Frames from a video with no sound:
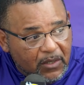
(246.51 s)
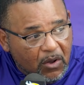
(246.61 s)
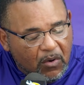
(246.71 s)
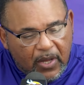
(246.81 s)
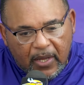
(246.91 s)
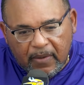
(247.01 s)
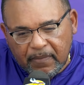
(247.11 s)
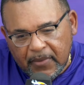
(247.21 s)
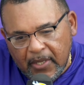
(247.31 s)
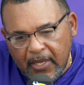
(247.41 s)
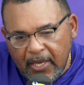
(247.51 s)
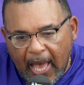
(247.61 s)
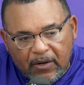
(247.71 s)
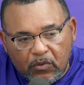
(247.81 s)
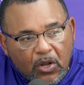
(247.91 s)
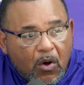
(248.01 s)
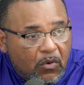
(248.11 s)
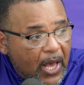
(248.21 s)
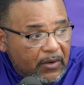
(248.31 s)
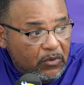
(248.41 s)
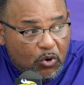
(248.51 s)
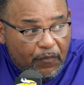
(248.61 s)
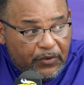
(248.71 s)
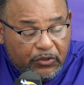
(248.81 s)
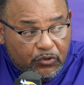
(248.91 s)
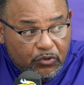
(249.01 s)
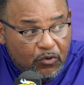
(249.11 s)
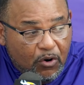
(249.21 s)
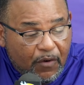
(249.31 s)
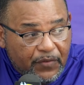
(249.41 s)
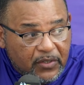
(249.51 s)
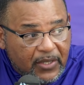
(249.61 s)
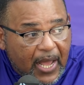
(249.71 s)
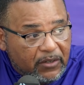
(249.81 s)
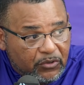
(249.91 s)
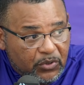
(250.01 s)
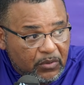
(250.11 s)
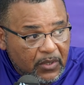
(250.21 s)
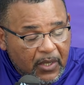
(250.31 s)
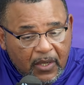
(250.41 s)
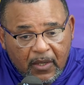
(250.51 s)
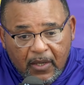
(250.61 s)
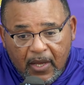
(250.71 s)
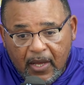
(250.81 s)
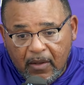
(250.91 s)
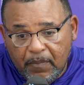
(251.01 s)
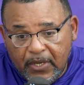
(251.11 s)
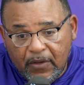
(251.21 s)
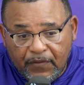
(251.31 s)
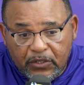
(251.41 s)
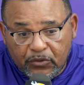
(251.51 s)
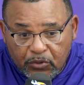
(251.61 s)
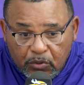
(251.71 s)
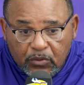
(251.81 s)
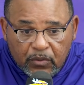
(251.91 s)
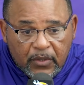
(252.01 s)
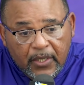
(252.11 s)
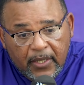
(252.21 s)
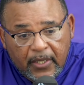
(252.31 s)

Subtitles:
I don't know. I don't know if it's true or if it's not true. But if it's true,